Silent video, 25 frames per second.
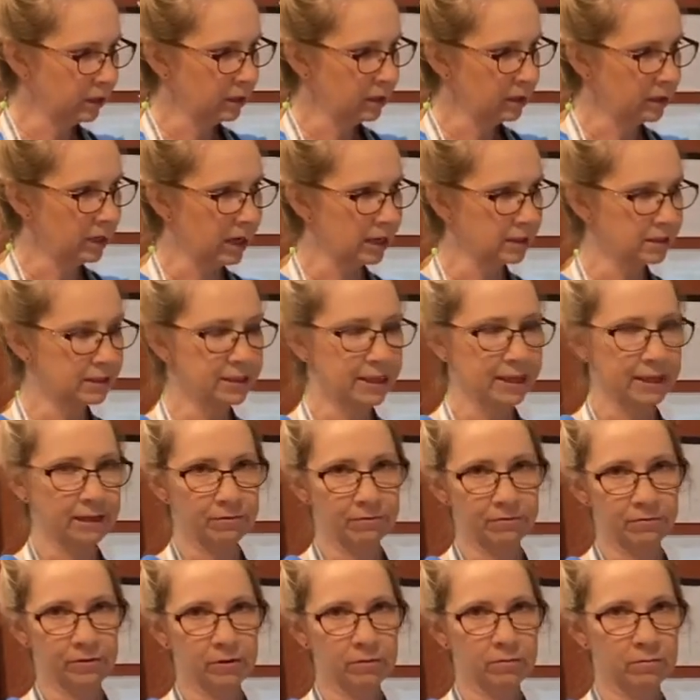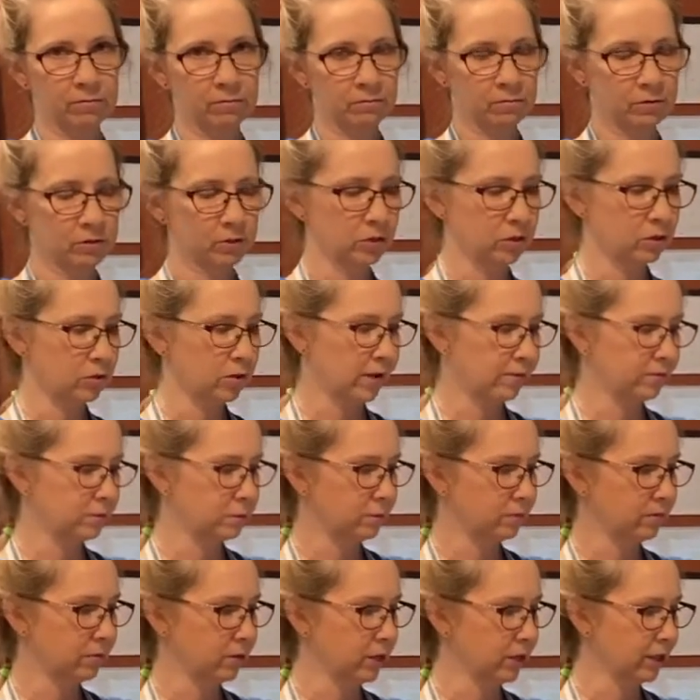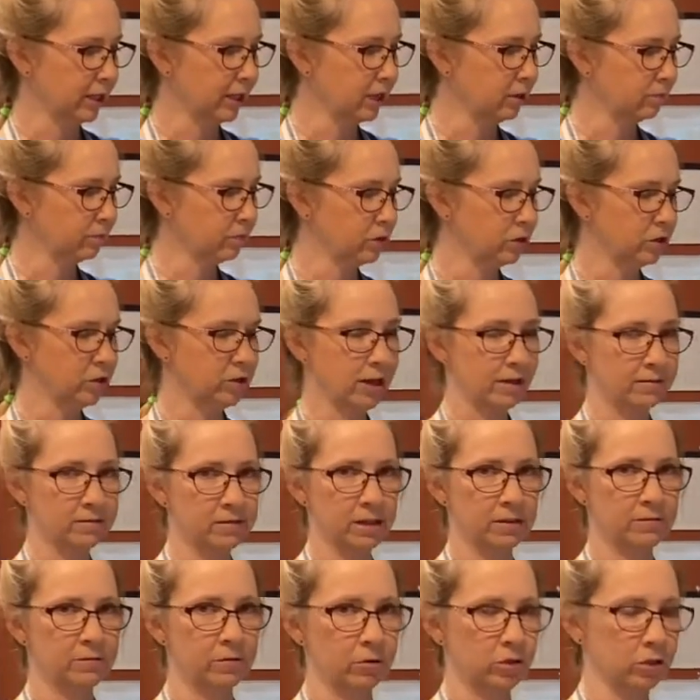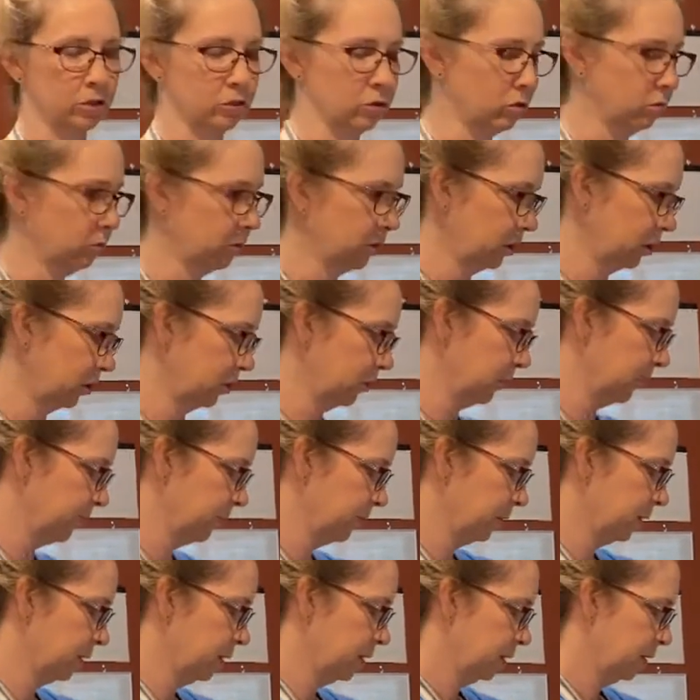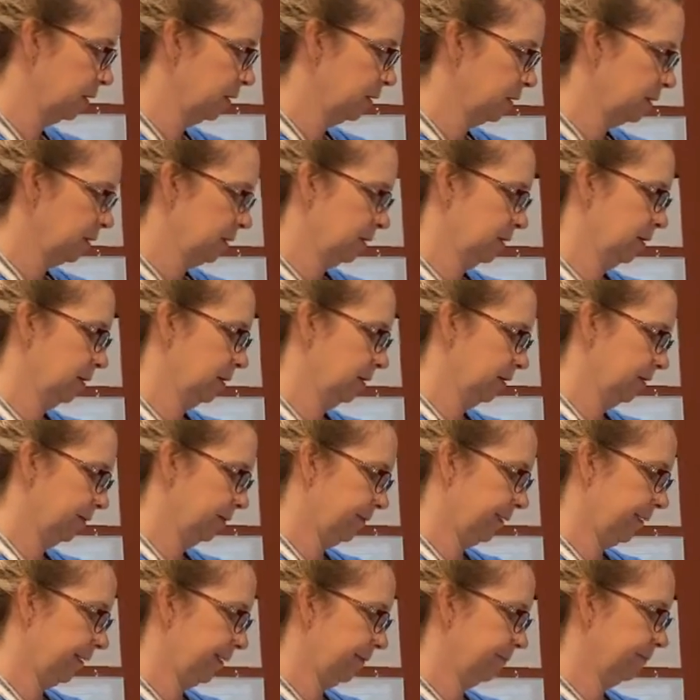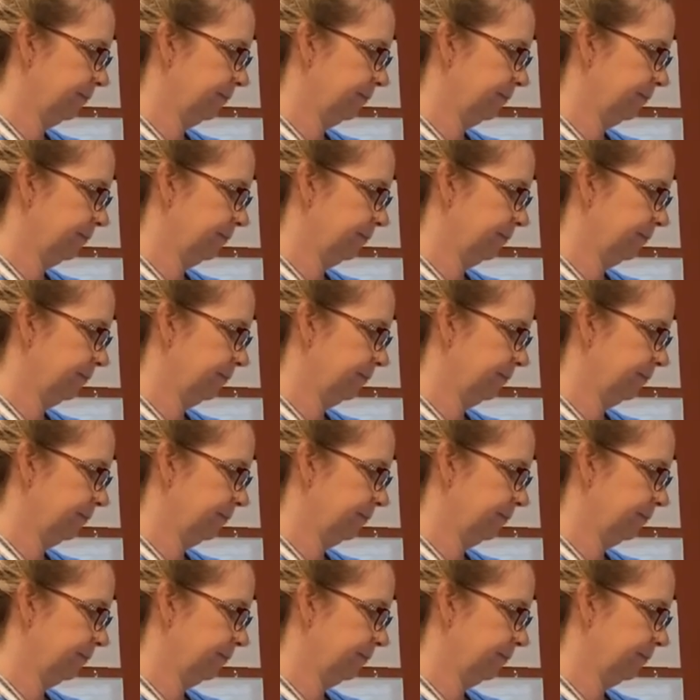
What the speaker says: not safe, so you have to be very careful, and you have to have your adult with you. All right.